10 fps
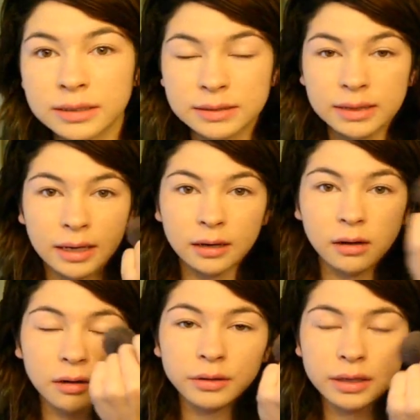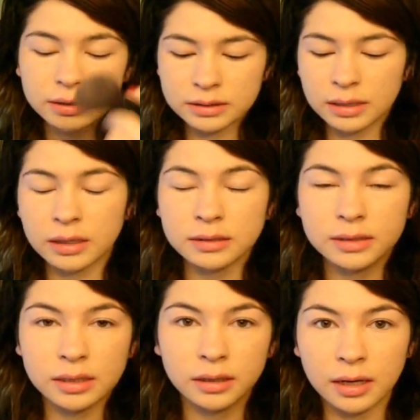to set all this, the
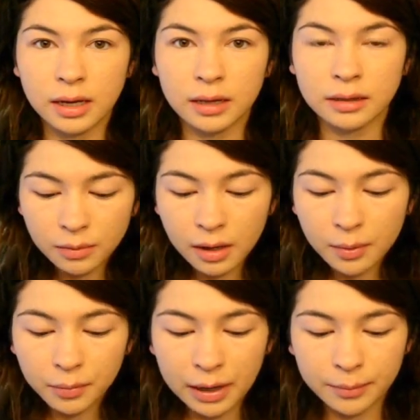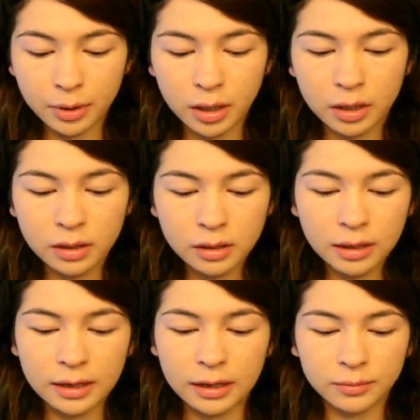concealer and the primer.
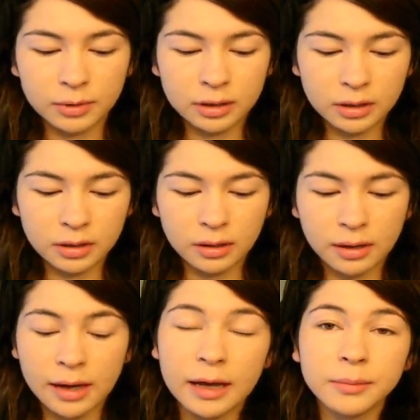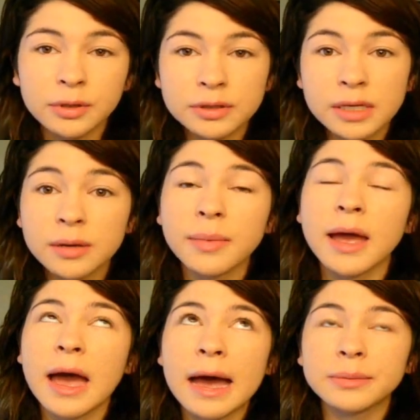And I'm using
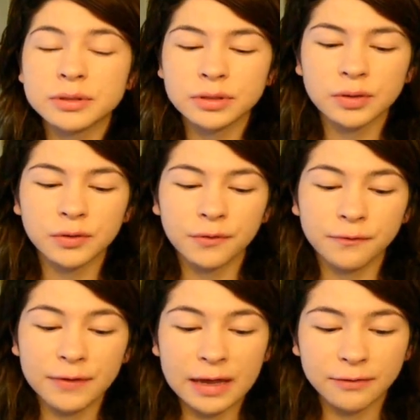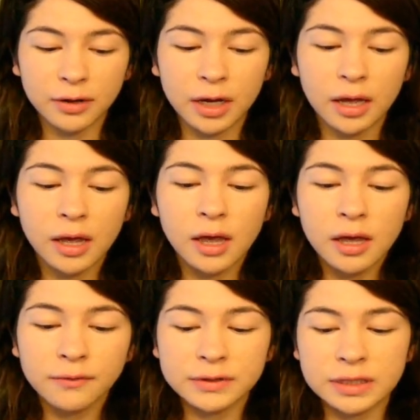my absolute favorite
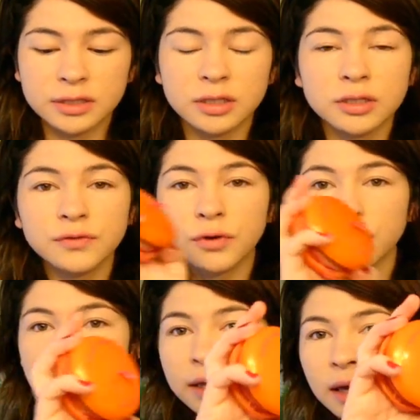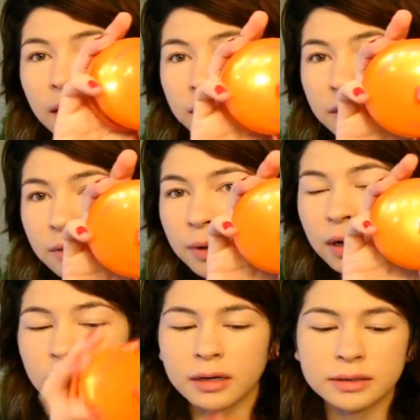Physicians Formula Healthy
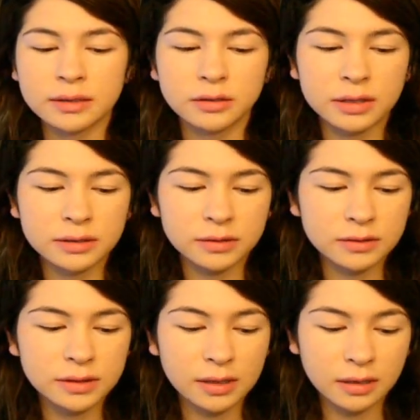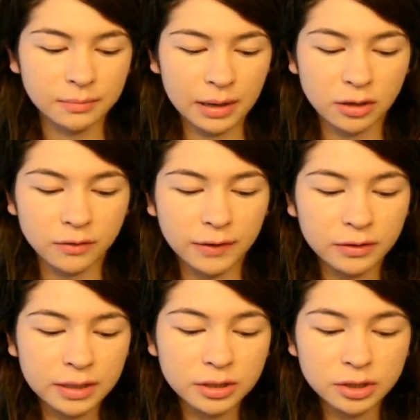Wear. It's a translucent powder
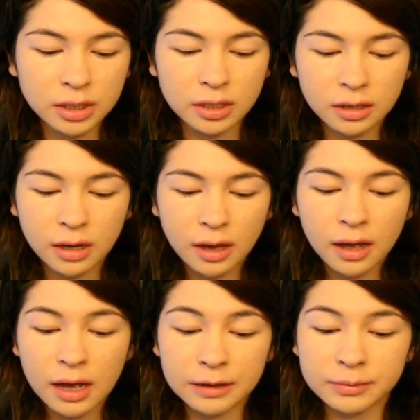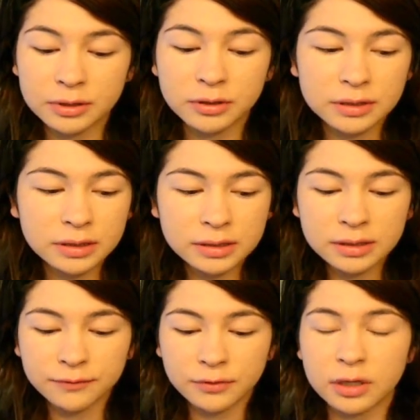foundation. I've been using this
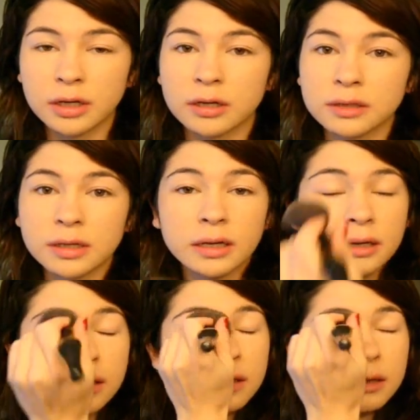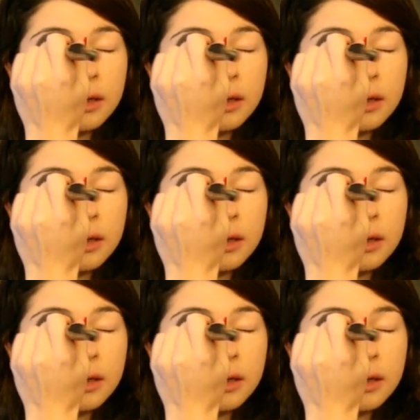stuff for years and